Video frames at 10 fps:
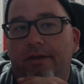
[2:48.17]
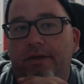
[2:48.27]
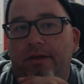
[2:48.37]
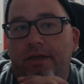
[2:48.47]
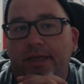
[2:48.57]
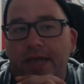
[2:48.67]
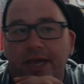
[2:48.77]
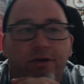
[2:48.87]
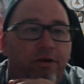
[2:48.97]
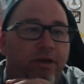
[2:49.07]
get
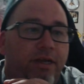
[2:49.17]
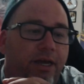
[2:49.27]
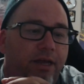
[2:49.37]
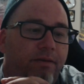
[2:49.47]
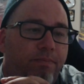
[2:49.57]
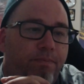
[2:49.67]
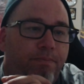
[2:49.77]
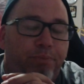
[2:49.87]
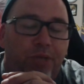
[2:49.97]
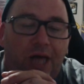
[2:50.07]

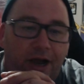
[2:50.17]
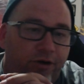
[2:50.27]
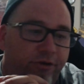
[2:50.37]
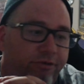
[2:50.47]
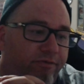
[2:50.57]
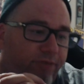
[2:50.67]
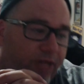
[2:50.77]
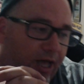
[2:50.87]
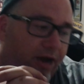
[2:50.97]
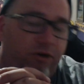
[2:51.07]
bloggers and
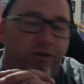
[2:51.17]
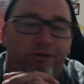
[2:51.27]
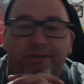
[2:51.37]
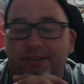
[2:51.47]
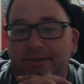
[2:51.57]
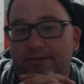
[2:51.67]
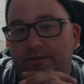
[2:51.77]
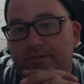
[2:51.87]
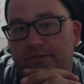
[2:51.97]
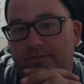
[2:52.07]
vloggers and
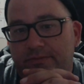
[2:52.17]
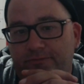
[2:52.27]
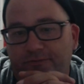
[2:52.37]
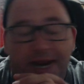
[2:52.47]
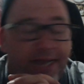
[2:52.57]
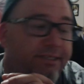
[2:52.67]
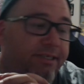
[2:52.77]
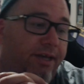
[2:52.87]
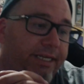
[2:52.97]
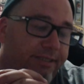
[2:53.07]
fan
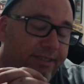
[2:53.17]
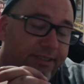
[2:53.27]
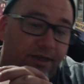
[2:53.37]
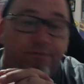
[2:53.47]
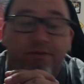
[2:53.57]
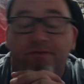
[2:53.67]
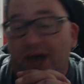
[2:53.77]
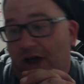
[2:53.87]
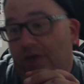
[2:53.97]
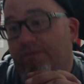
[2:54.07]
sites and stuff
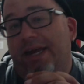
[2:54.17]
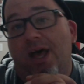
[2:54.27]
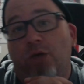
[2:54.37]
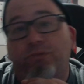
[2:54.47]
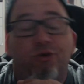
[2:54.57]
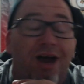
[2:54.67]
involved. That helps you out